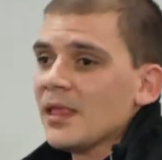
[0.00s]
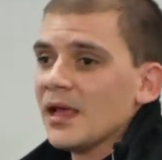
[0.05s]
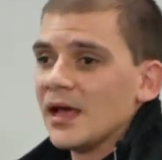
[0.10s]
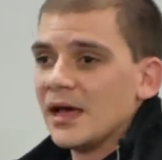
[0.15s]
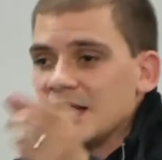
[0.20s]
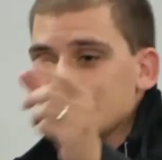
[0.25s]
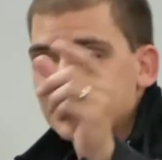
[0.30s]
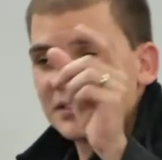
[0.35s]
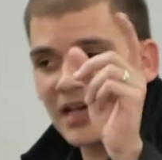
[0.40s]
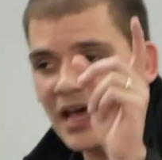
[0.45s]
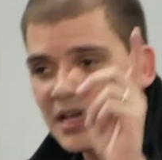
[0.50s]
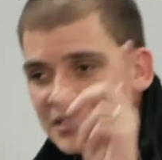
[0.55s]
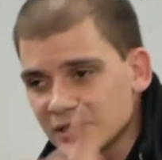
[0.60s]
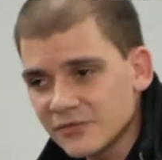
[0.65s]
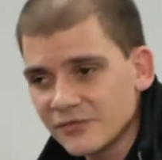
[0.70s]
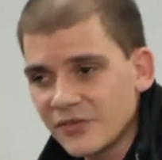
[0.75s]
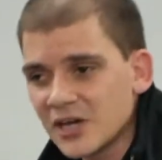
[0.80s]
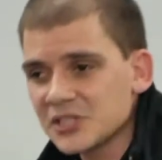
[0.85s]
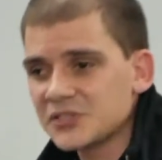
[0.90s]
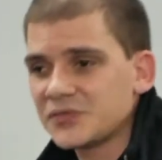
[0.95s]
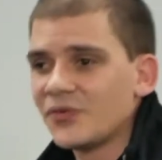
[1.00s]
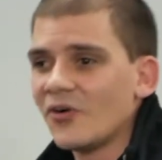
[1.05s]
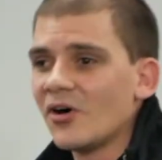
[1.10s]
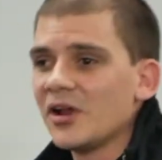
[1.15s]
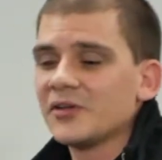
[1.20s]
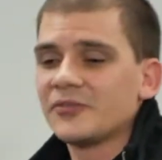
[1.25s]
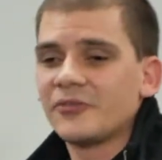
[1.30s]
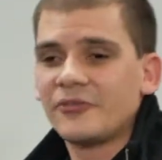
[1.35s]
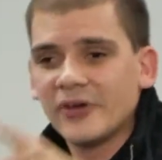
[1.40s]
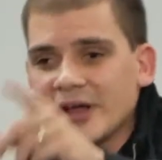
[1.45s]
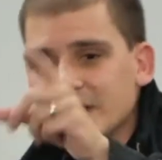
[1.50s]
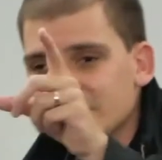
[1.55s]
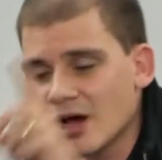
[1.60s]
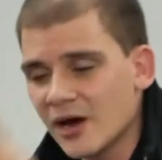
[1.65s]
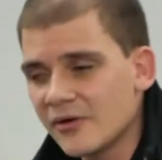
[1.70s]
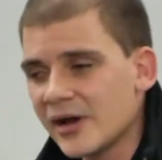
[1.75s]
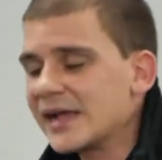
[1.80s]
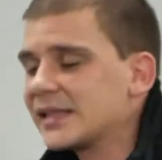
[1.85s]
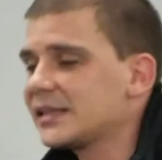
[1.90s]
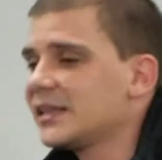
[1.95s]
And it says in verse 43
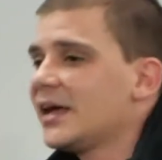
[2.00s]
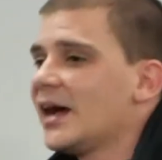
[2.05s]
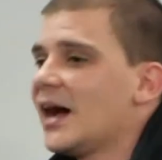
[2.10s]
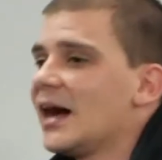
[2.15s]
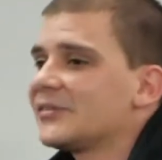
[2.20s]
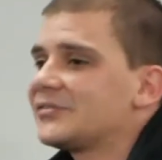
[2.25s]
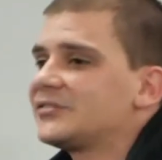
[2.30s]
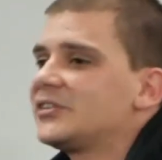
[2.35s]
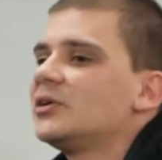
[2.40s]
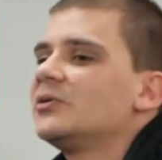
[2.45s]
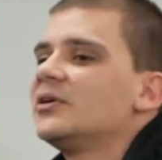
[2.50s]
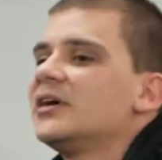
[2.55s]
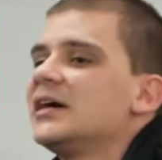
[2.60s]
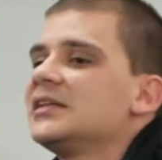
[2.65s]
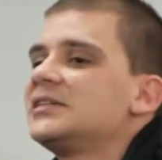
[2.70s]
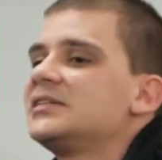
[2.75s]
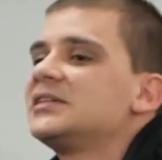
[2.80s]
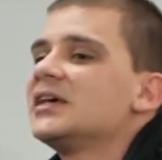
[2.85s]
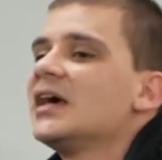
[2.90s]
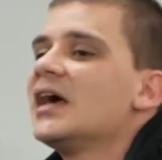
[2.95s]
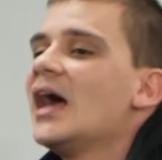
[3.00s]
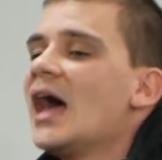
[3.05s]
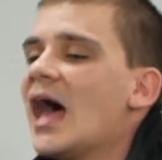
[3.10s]
directly afterwards,